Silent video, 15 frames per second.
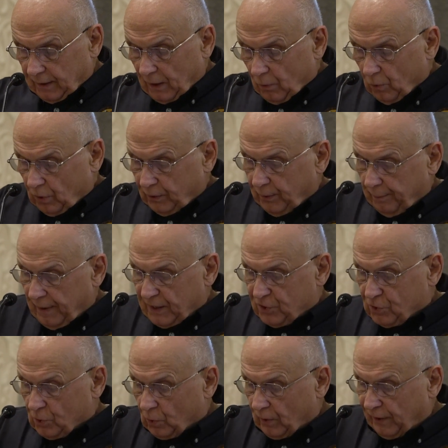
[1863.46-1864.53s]
I want to make
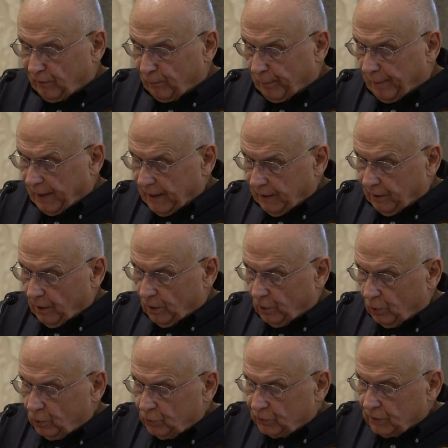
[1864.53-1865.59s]
sure everybody
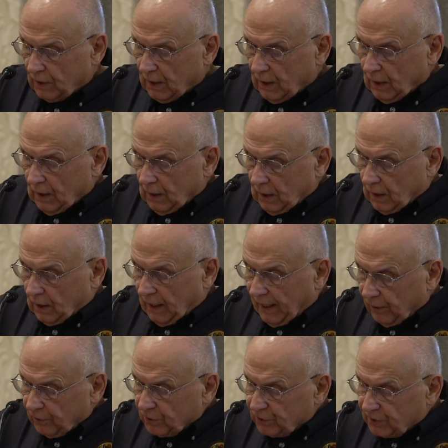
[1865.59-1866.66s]
knows
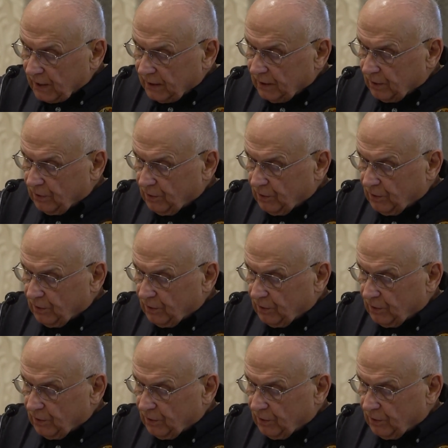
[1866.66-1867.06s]
how to stay in